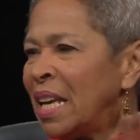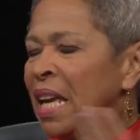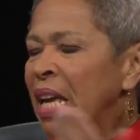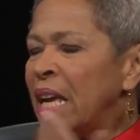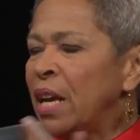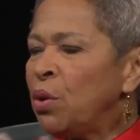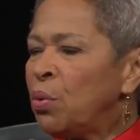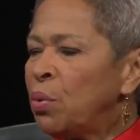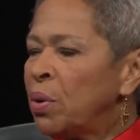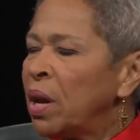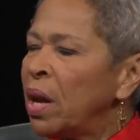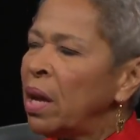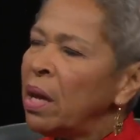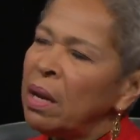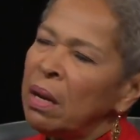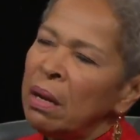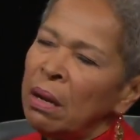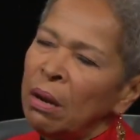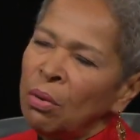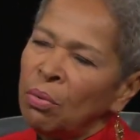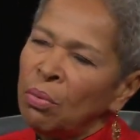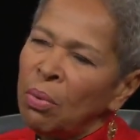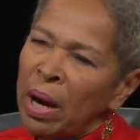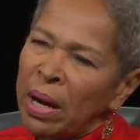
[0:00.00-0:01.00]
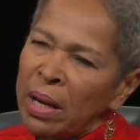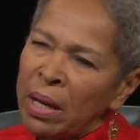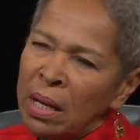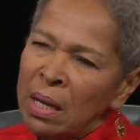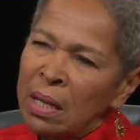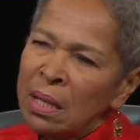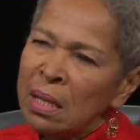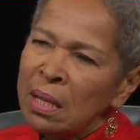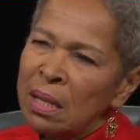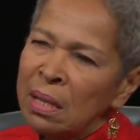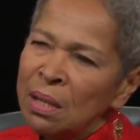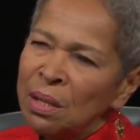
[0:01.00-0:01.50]
Okay. He created a
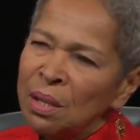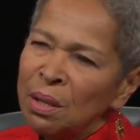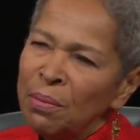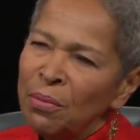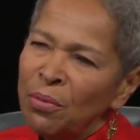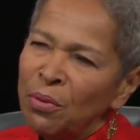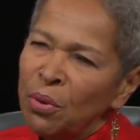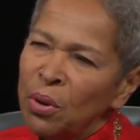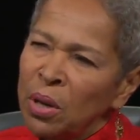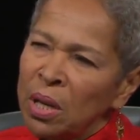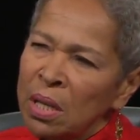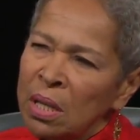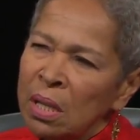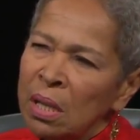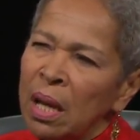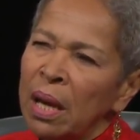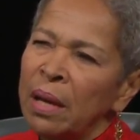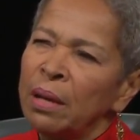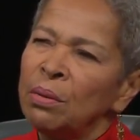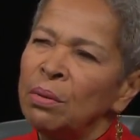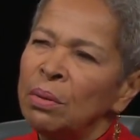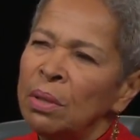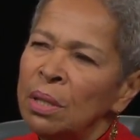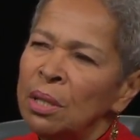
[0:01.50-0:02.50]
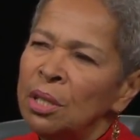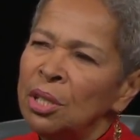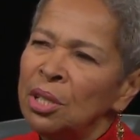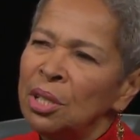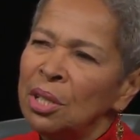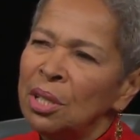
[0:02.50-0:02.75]
writing system for his language.